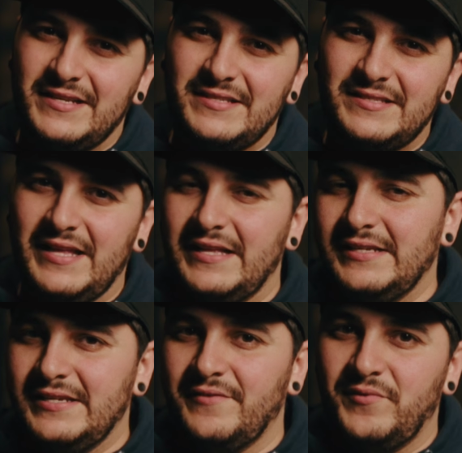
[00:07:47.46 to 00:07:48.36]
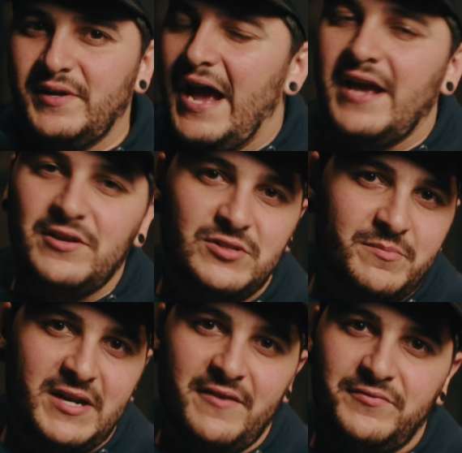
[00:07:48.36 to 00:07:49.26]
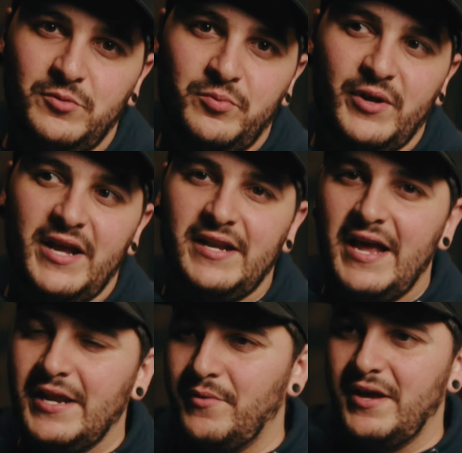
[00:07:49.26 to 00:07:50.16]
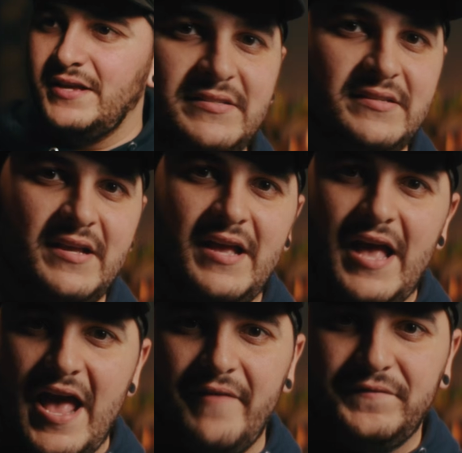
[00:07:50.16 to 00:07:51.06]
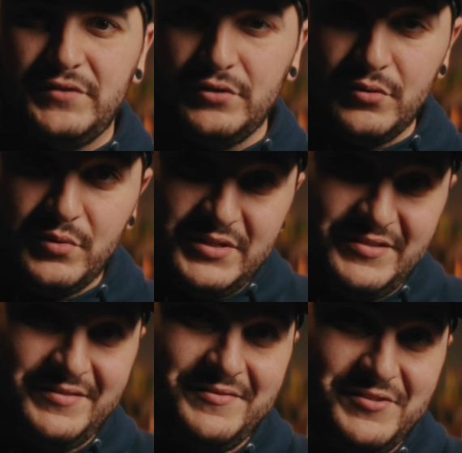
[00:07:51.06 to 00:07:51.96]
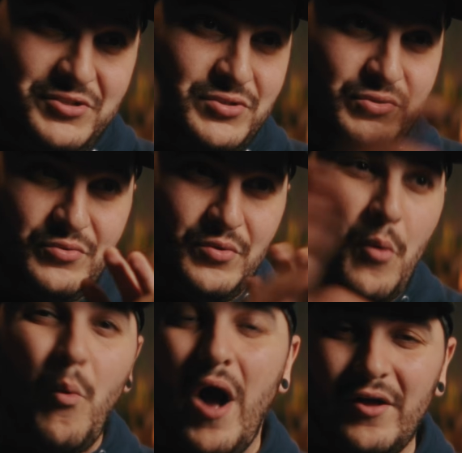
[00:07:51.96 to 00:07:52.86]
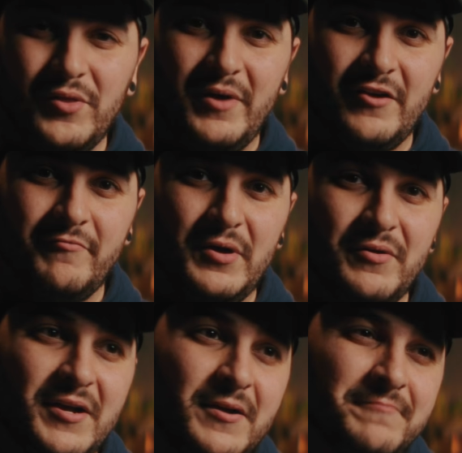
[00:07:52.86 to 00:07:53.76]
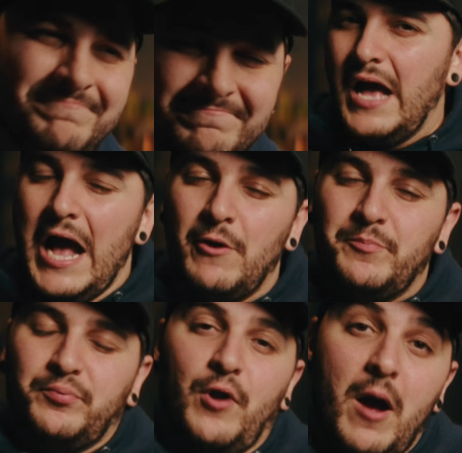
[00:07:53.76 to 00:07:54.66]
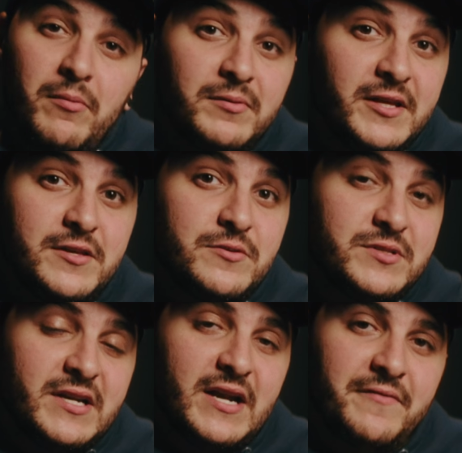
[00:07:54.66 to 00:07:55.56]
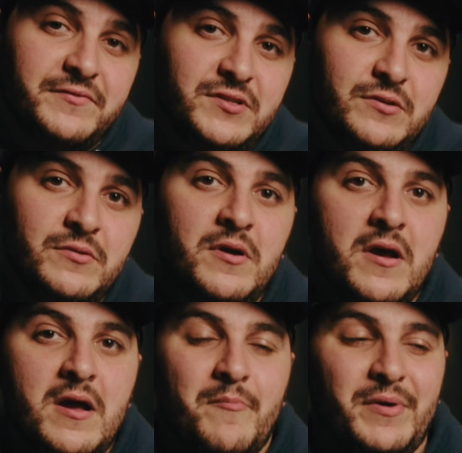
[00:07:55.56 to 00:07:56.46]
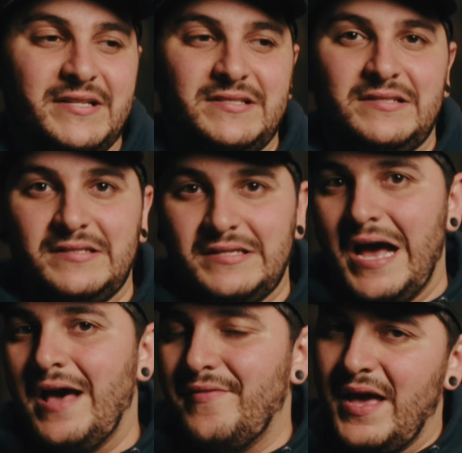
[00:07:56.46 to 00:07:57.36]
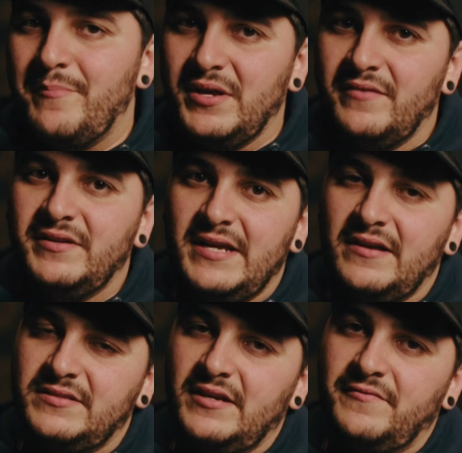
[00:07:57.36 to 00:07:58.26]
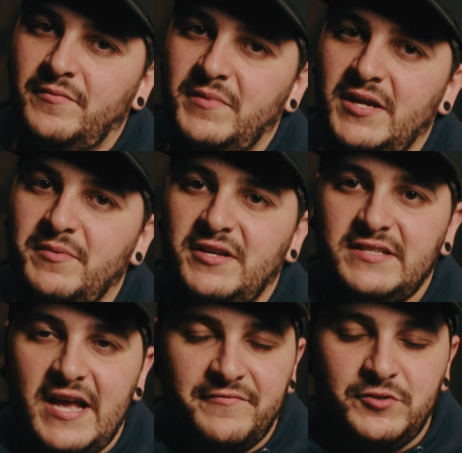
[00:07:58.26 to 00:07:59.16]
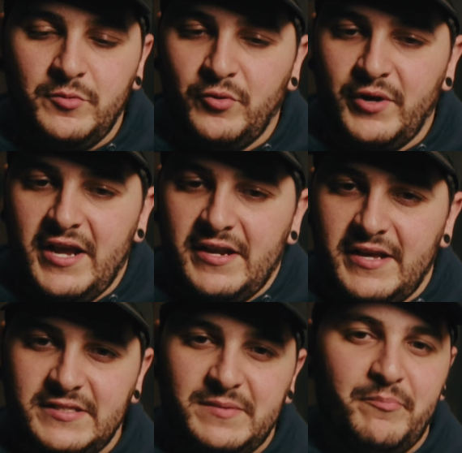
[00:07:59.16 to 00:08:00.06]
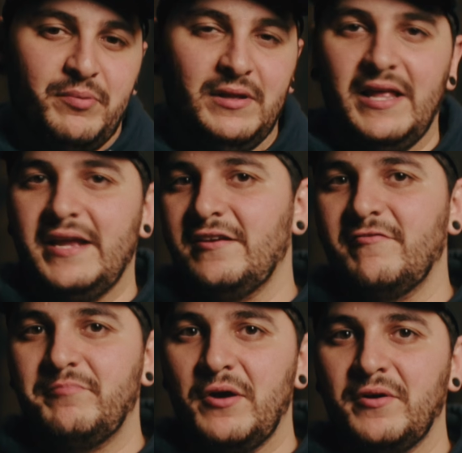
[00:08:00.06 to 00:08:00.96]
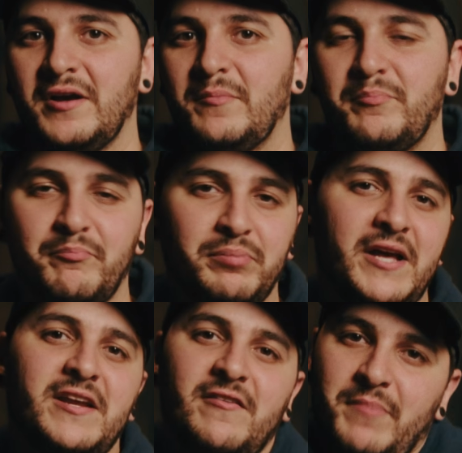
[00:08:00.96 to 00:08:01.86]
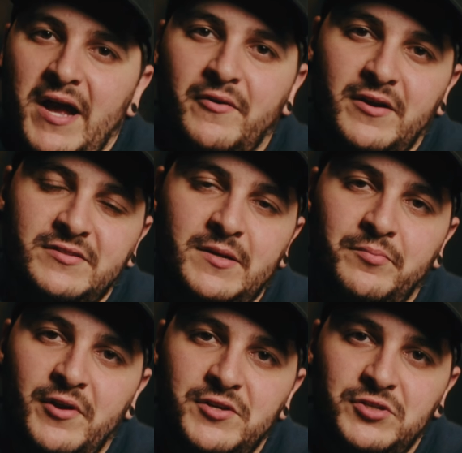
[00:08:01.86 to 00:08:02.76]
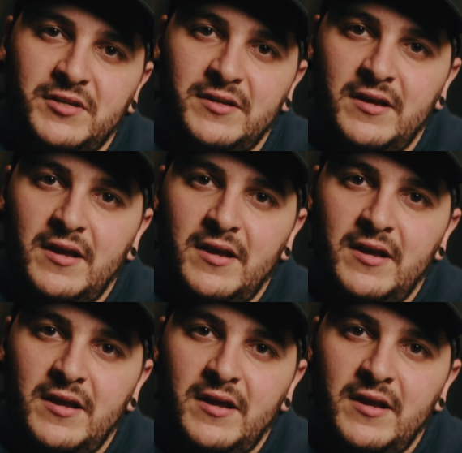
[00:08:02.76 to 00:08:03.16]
is slightly different. I use them at f2.8 anyways. f2, it's just a wild amount of bokeh. I would probably use it at f2, but it's not that big of a downside for me because f2.8 is plenty of bokeh, plenty of background separation,